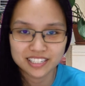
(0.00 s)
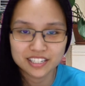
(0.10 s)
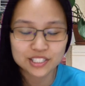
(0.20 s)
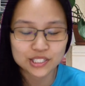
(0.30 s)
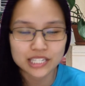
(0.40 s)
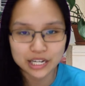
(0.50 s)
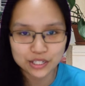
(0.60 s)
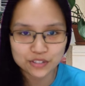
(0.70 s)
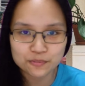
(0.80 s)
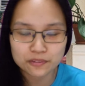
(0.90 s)
So now
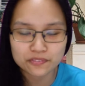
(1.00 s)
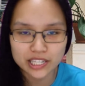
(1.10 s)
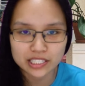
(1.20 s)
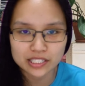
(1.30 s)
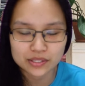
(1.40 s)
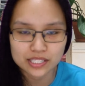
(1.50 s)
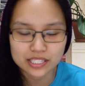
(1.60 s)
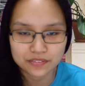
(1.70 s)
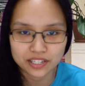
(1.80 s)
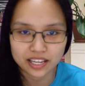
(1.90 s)
you've perfected your
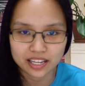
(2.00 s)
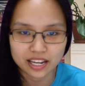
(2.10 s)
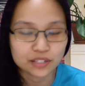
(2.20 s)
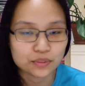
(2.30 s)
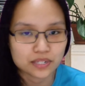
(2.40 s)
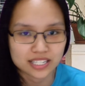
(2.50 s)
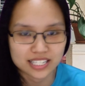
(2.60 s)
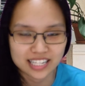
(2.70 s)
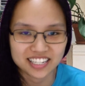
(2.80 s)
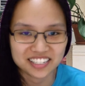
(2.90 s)
certificate and you want to
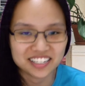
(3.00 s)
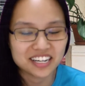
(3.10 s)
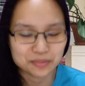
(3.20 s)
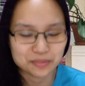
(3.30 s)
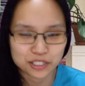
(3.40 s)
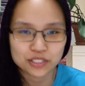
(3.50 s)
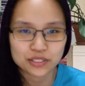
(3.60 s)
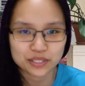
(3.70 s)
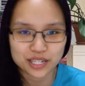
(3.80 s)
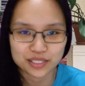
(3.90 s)
send it. I'm going to show
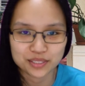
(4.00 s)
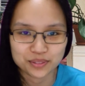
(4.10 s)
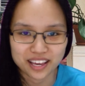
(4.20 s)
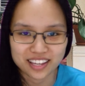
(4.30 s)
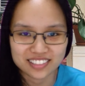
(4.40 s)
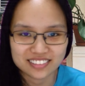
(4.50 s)
you how to do that.